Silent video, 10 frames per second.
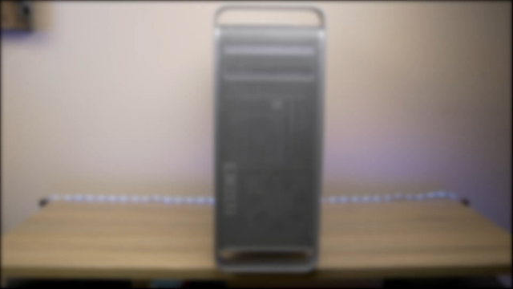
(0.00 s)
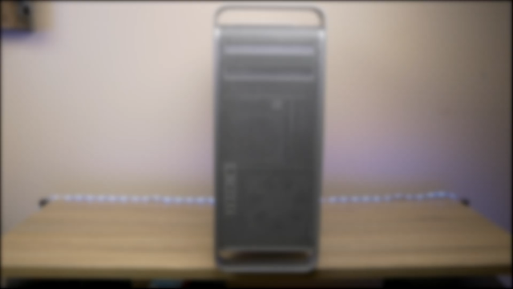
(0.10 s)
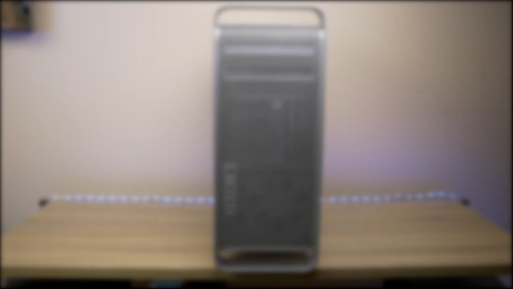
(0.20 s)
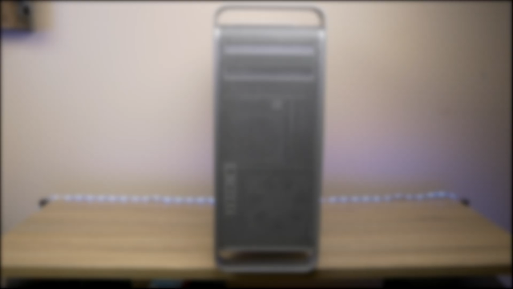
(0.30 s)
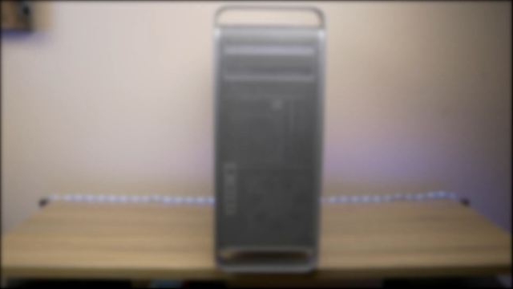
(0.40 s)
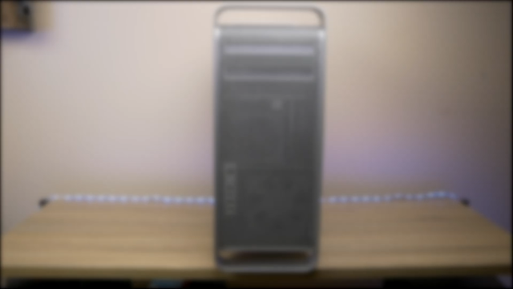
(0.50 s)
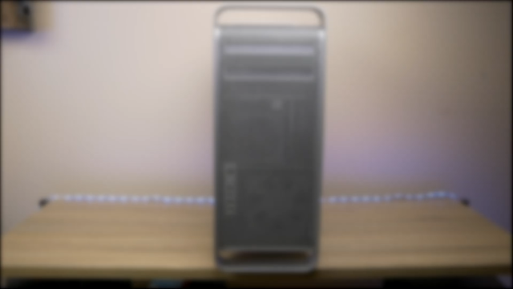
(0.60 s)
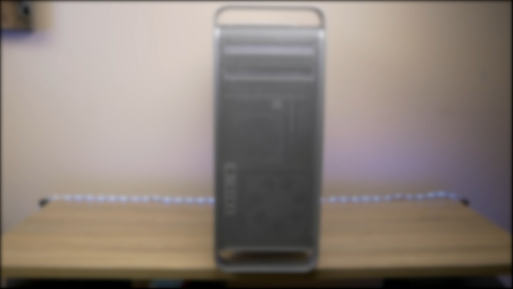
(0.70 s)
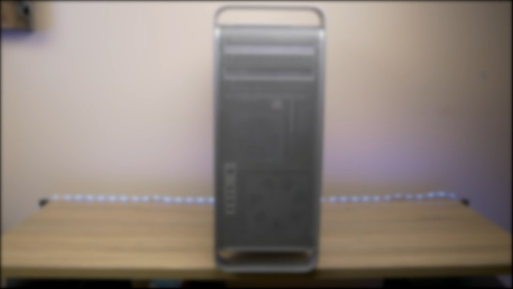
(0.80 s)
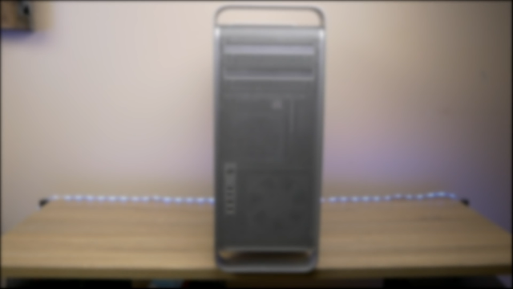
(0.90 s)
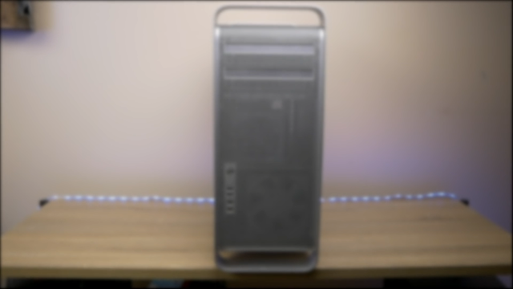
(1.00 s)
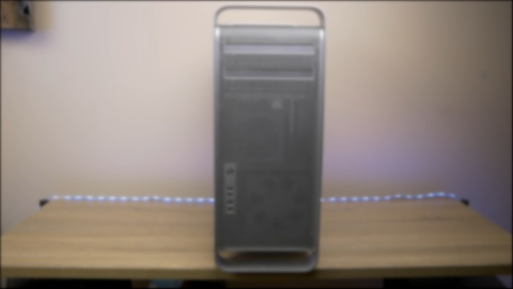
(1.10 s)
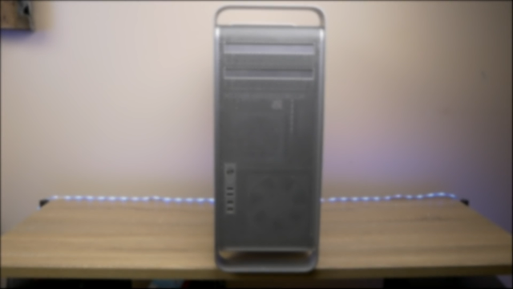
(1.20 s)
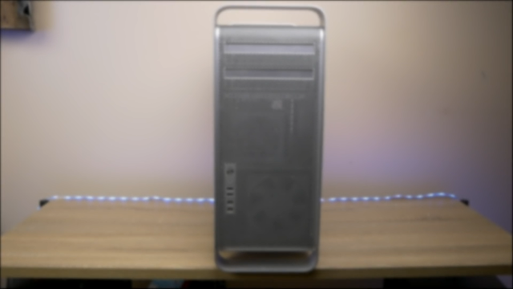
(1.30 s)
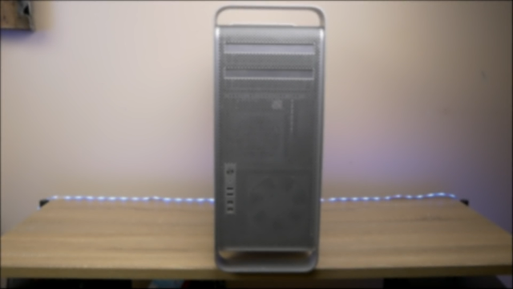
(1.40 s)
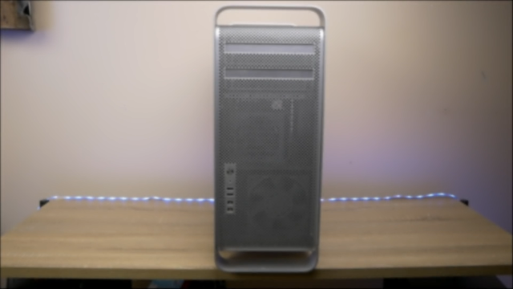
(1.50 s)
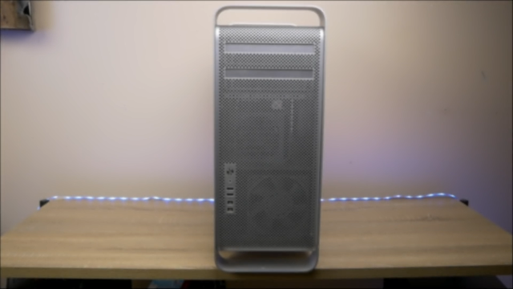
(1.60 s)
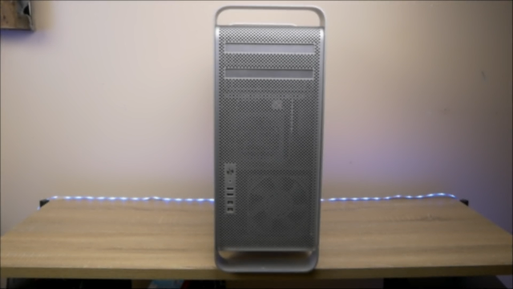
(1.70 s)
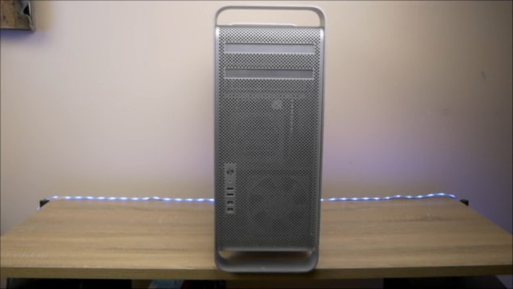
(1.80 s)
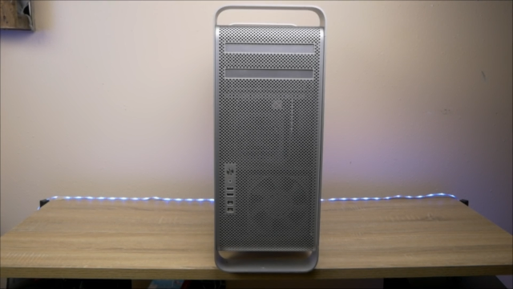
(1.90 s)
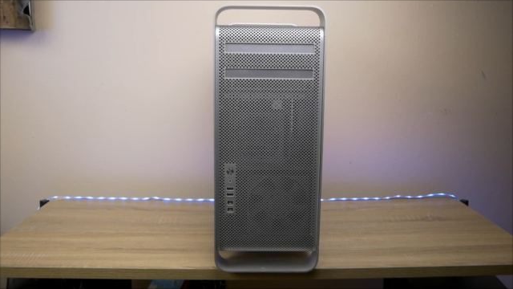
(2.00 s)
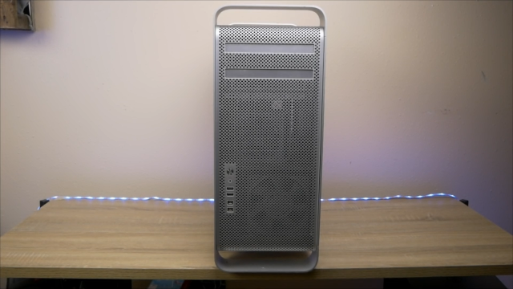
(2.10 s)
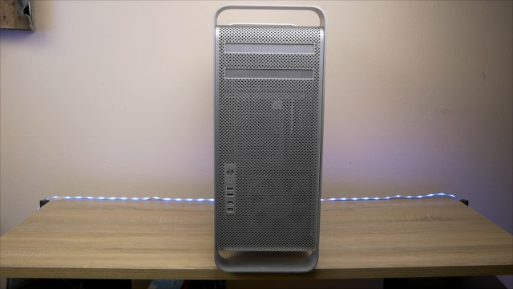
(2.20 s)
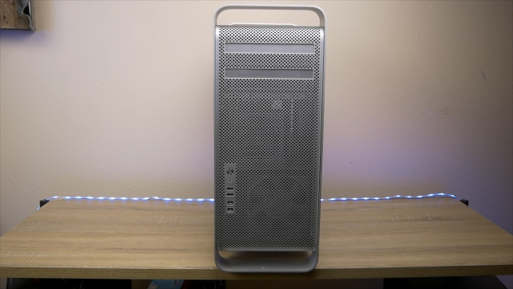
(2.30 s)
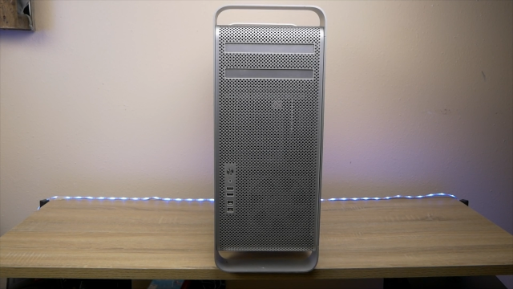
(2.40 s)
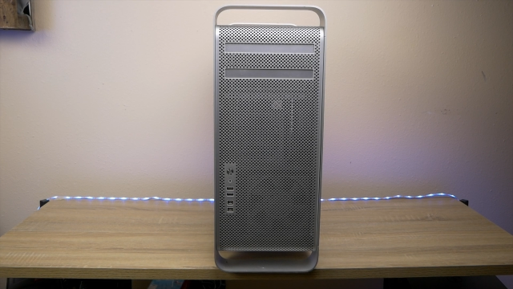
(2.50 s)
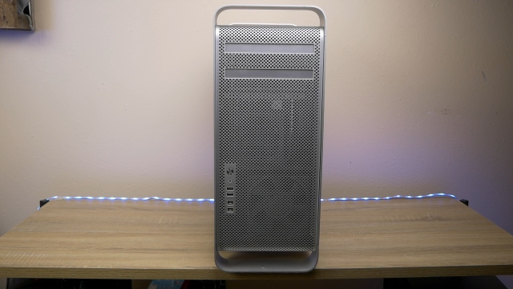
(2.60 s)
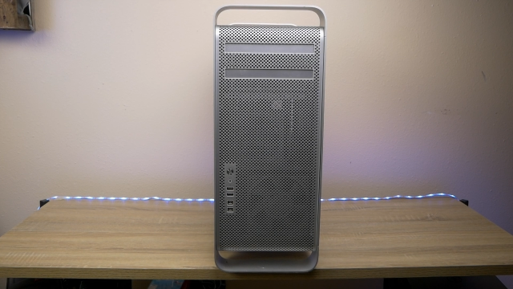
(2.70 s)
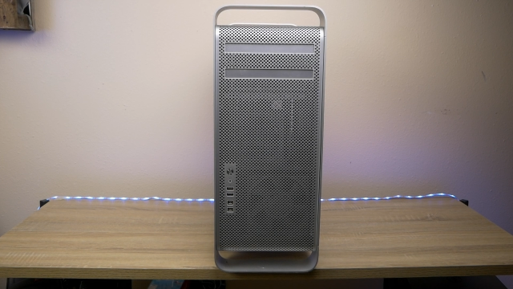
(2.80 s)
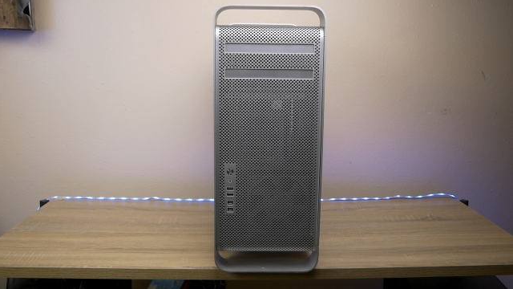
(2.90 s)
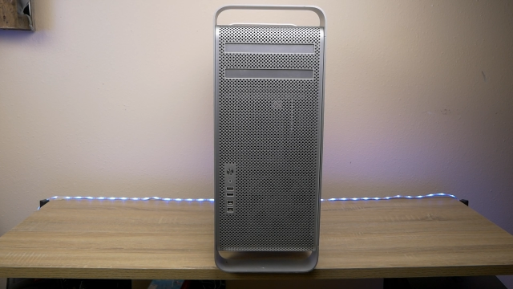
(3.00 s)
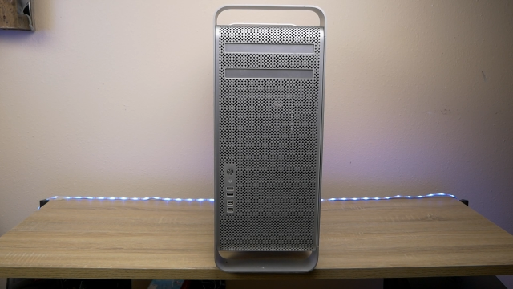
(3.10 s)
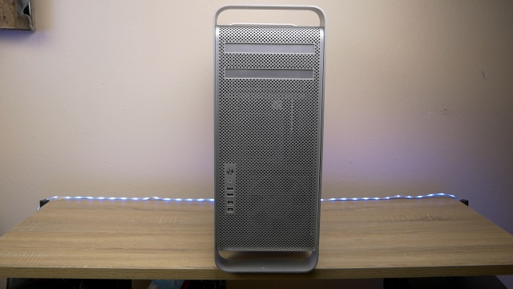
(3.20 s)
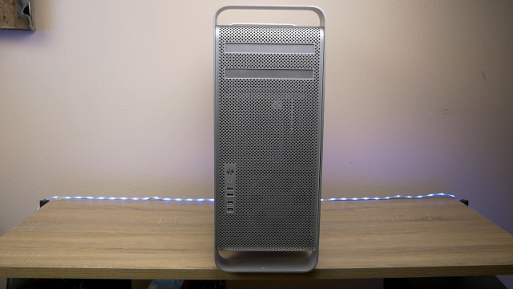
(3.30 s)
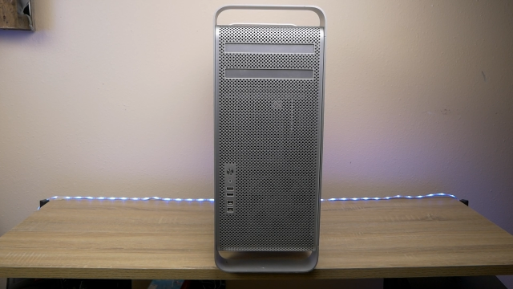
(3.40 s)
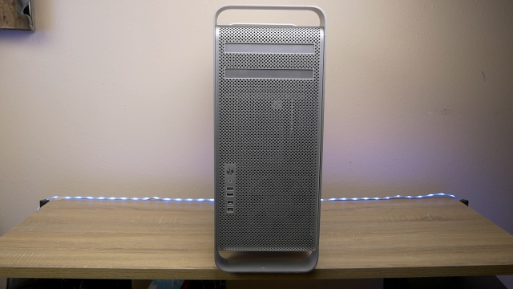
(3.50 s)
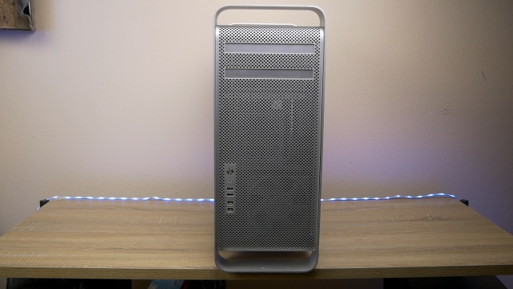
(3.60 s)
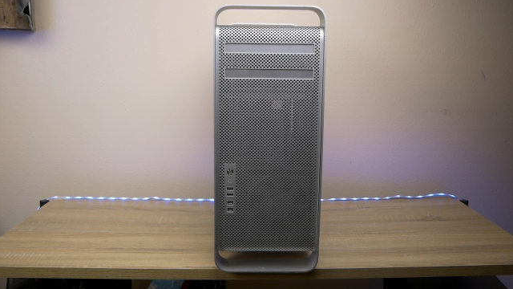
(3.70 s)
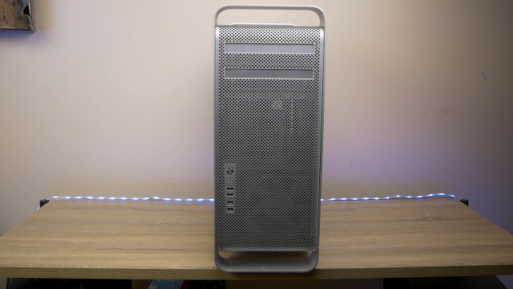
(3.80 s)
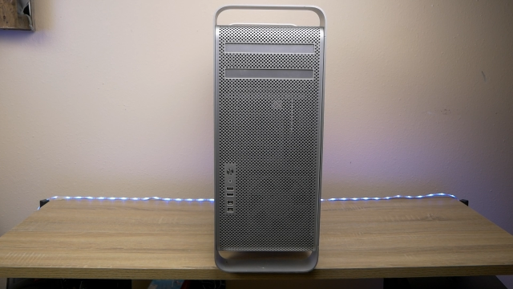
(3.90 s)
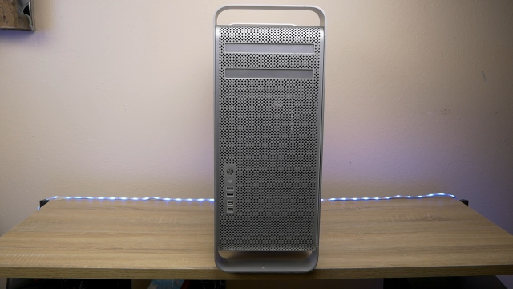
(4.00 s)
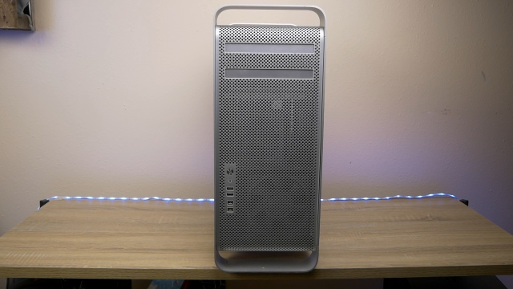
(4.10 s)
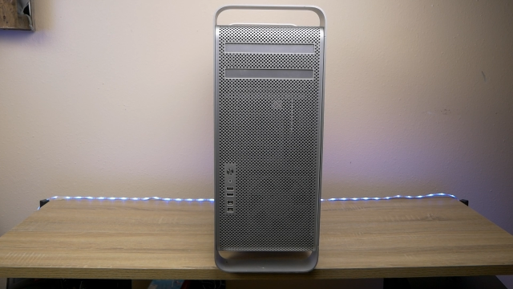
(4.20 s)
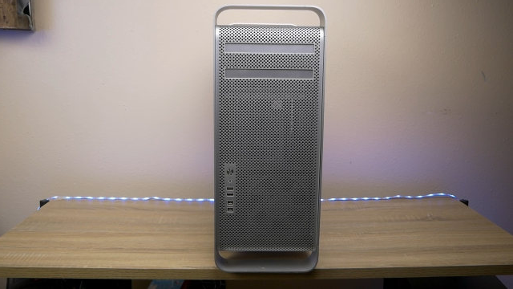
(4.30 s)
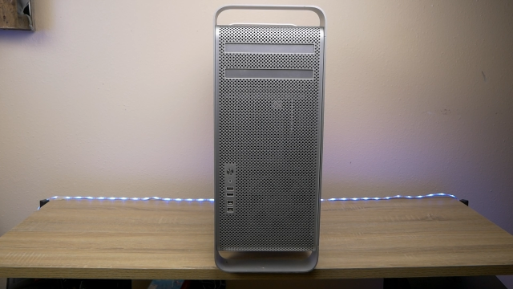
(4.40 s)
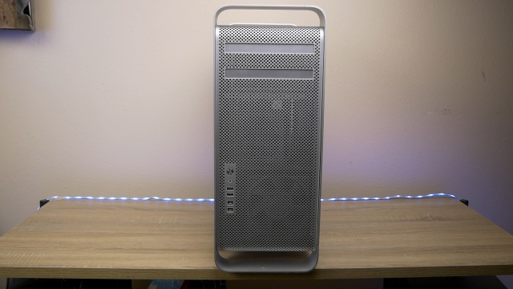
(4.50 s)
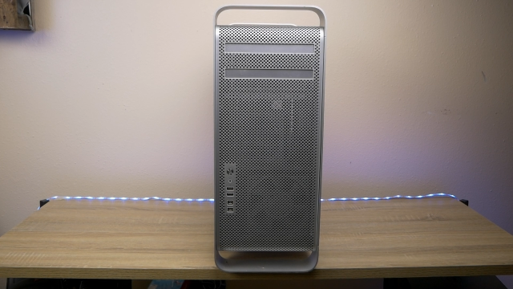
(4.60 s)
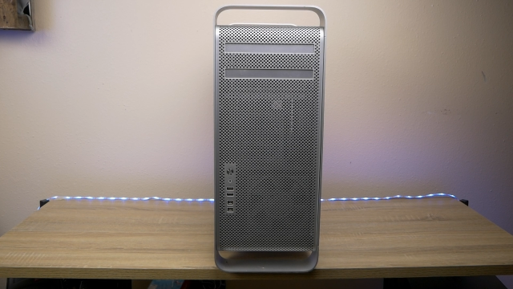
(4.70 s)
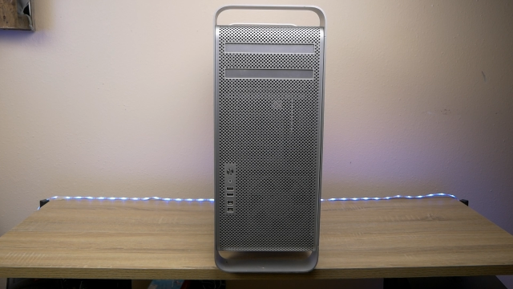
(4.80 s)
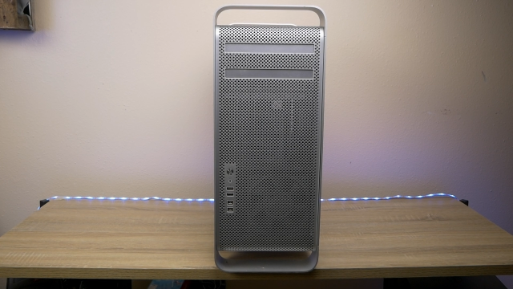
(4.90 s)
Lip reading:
Nobody's mouth can be seen.